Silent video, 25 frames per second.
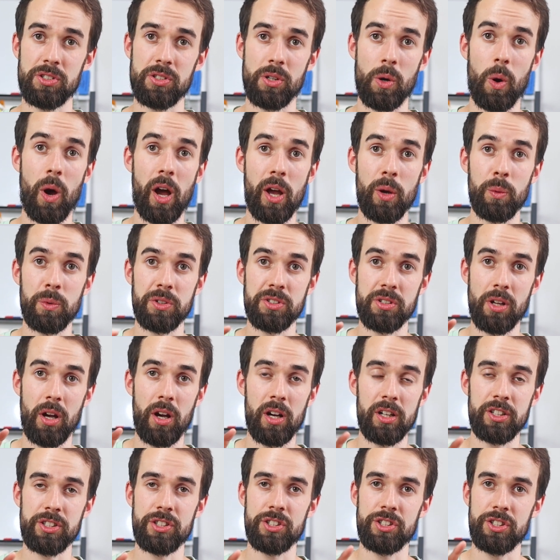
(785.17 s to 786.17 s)
So I would
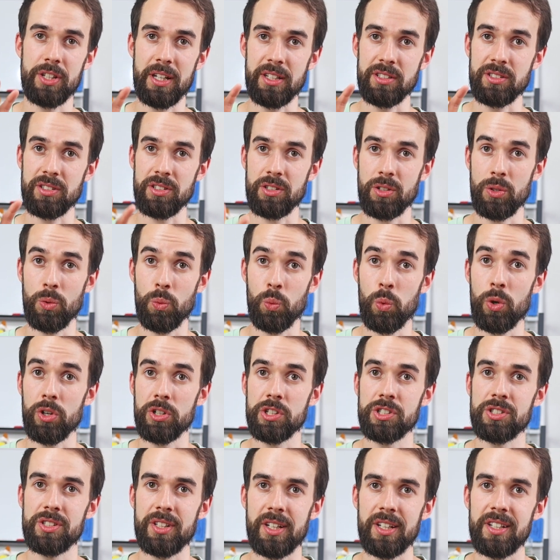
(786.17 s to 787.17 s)
highly suggest that you
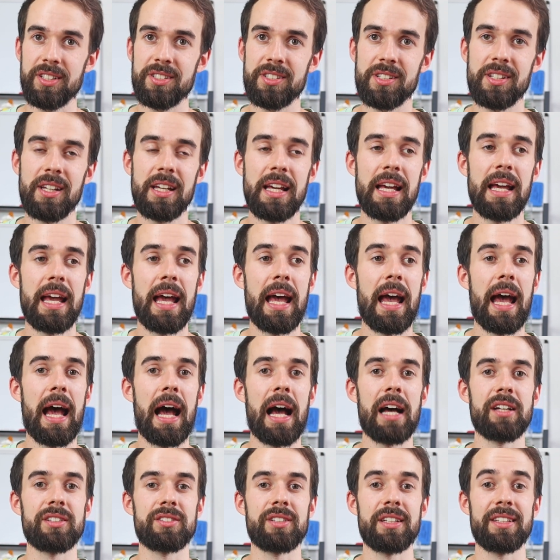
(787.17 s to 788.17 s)
watch this
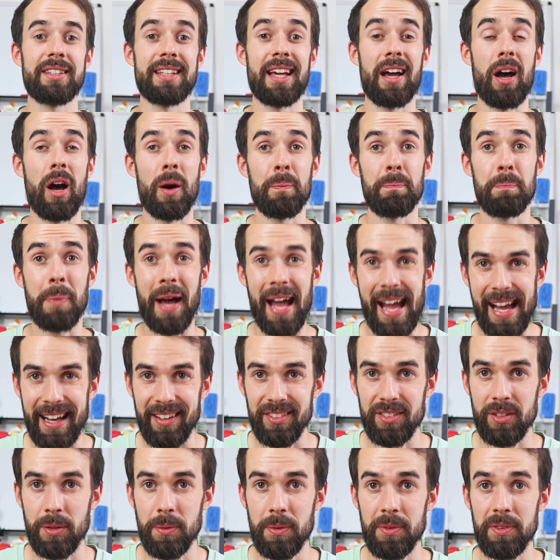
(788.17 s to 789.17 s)
as they, they
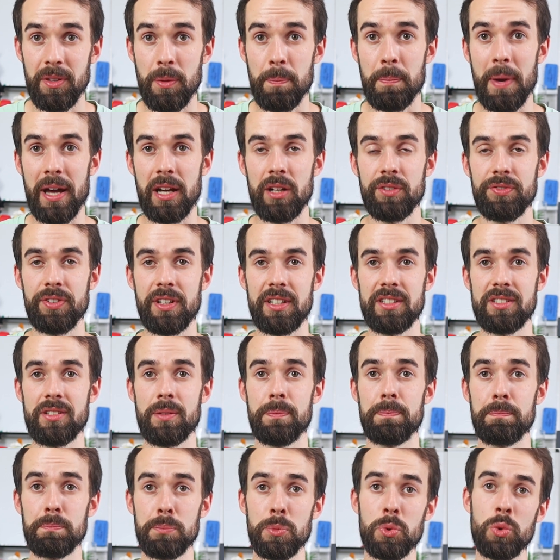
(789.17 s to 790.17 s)
unpack the, the benefits
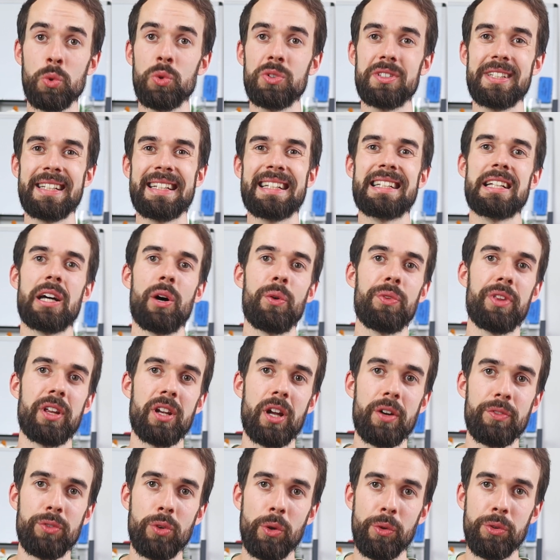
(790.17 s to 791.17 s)
in more detail
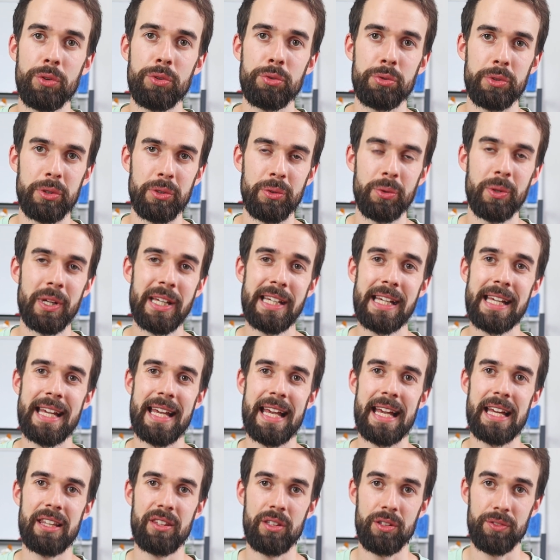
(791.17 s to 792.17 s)
than I've gone through
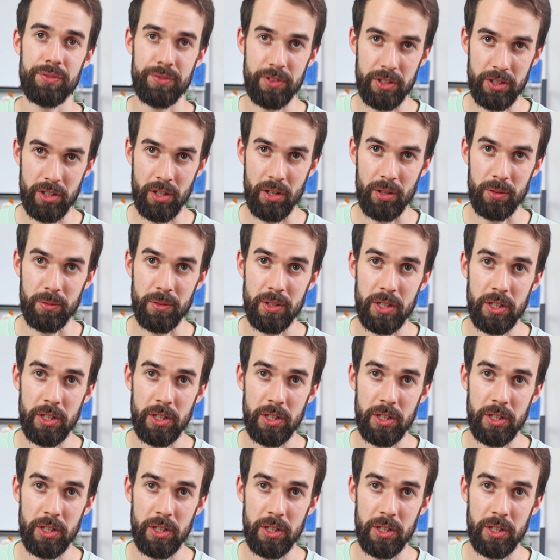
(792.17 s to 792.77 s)
in this video.